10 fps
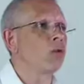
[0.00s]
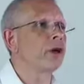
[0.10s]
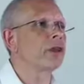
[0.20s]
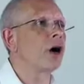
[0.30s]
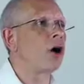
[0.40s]

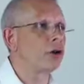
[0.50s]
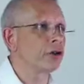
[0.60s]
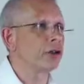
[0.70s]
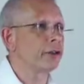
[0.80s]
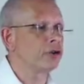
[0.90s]
with
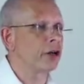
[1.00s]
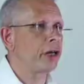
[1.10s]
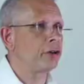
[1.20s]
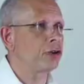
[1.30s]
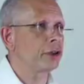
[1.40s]
ocular
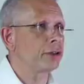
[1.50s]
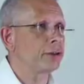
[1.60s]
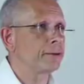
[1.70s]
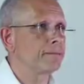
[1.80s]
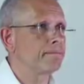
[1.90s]
changes.